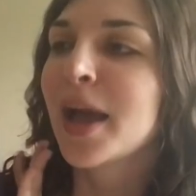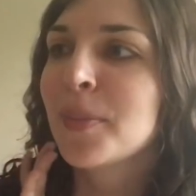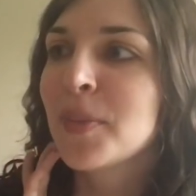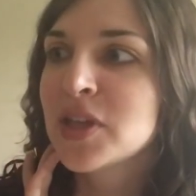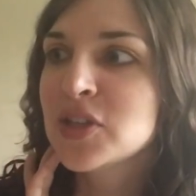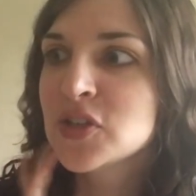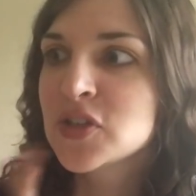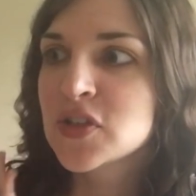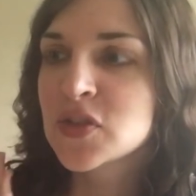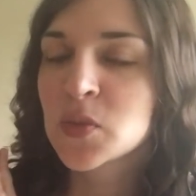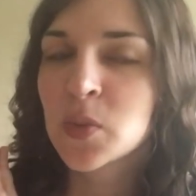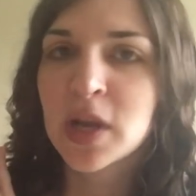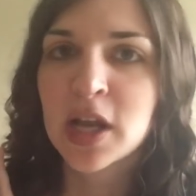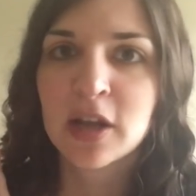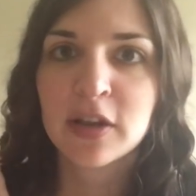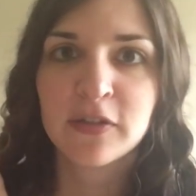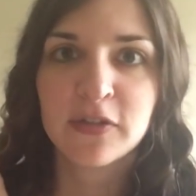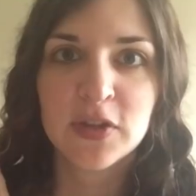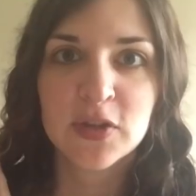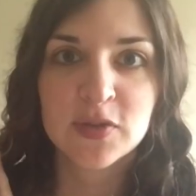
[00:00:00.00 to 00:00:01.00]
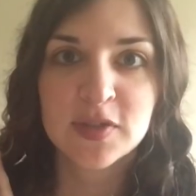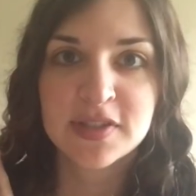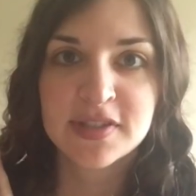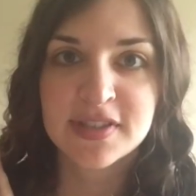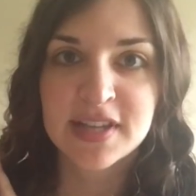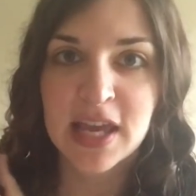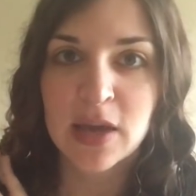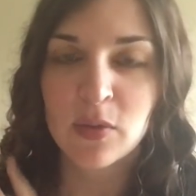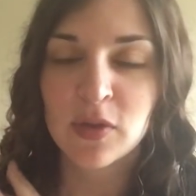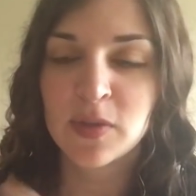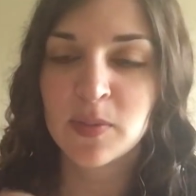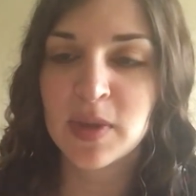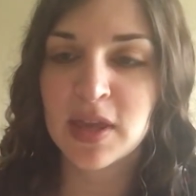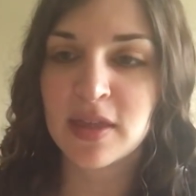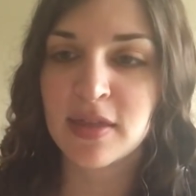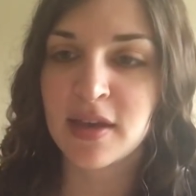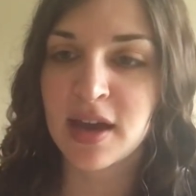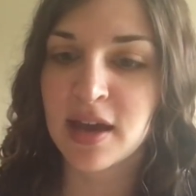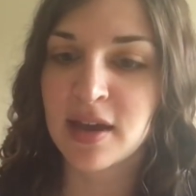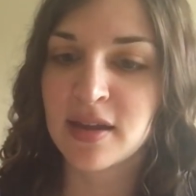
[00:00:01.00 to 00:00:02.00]
I mentioned when I reviewed Stay With
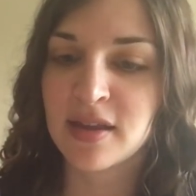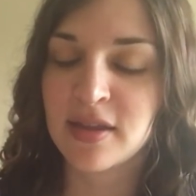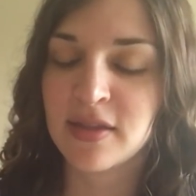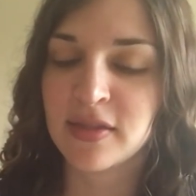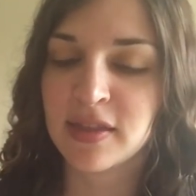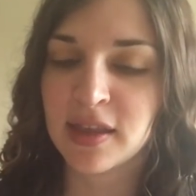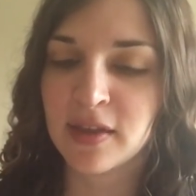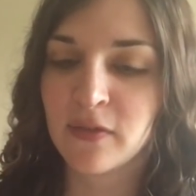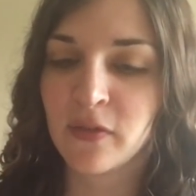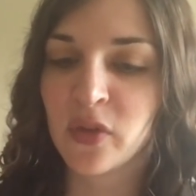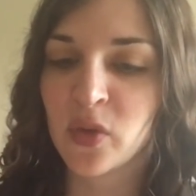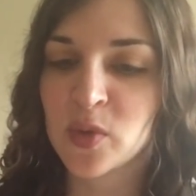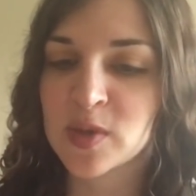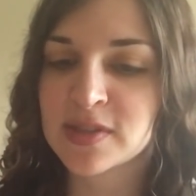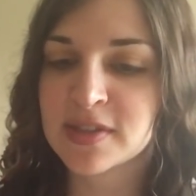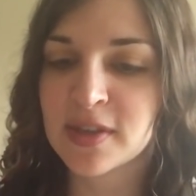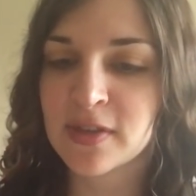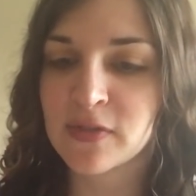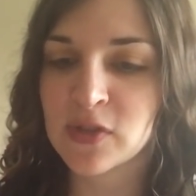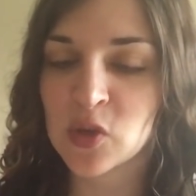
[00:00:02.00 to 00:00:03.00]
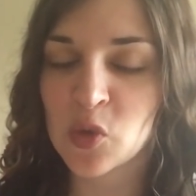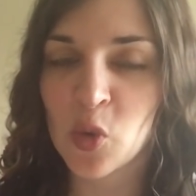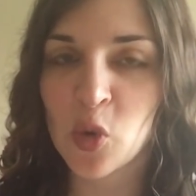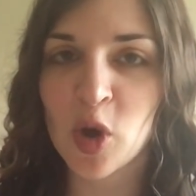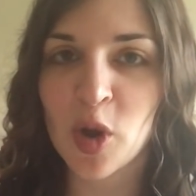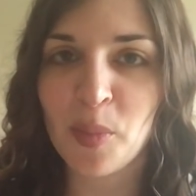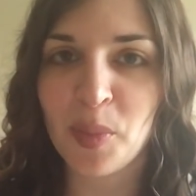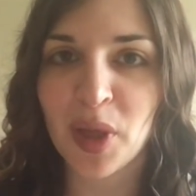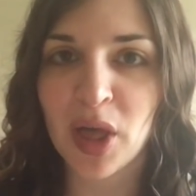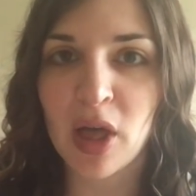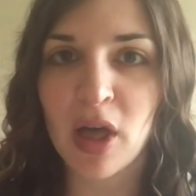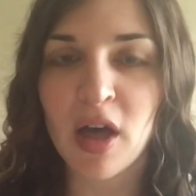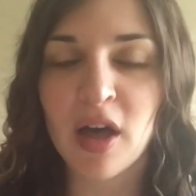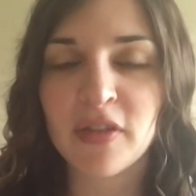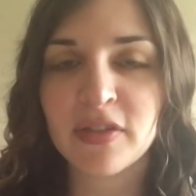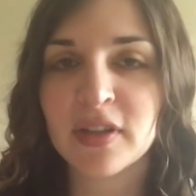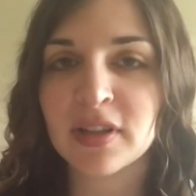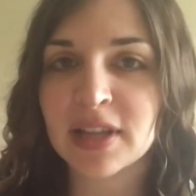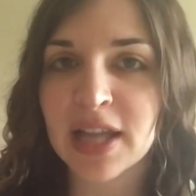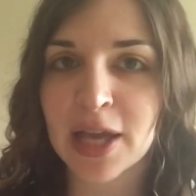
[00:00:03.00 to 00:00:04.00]
Me that the influence of Yoruba
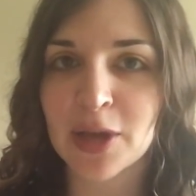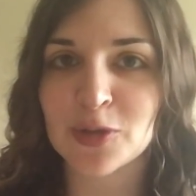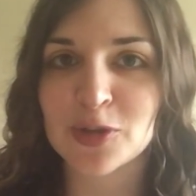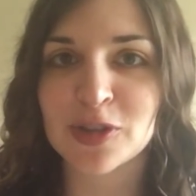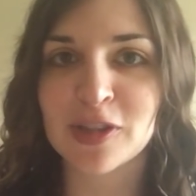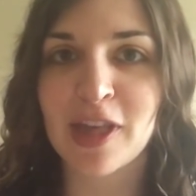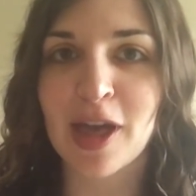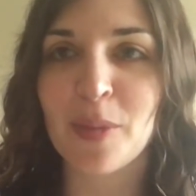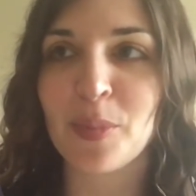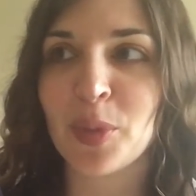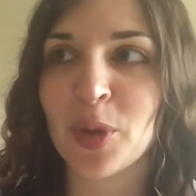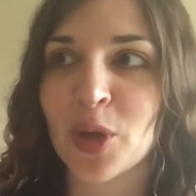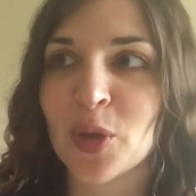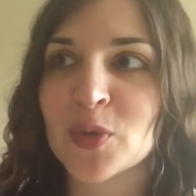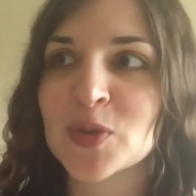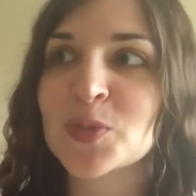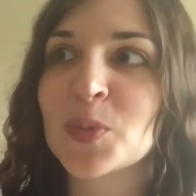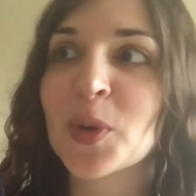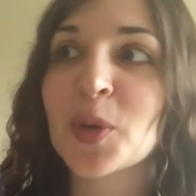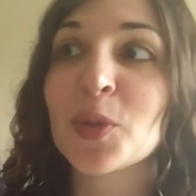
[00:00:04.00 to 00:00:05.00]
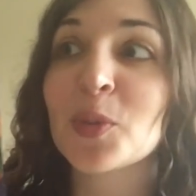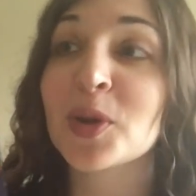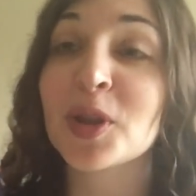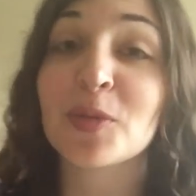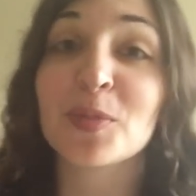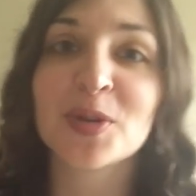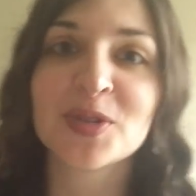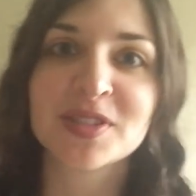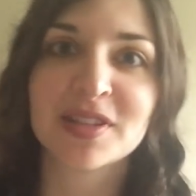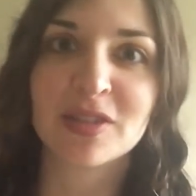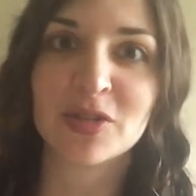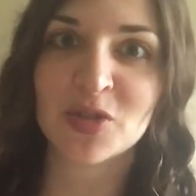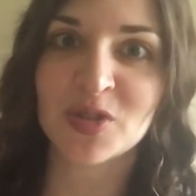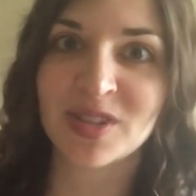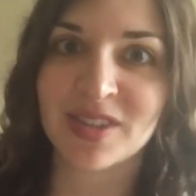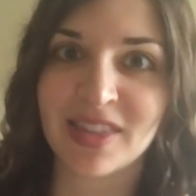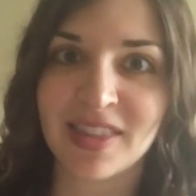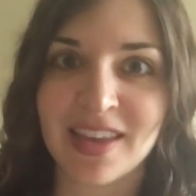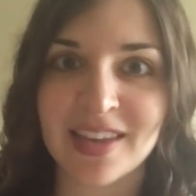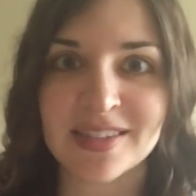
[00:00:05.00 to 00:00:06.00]
on the language of that book was both one of the most
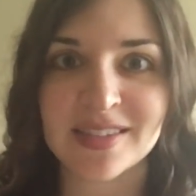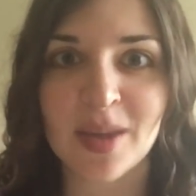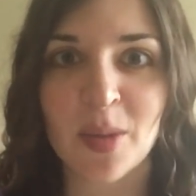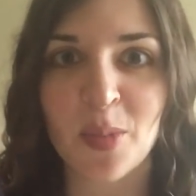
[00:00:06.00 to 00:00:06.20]
interesting things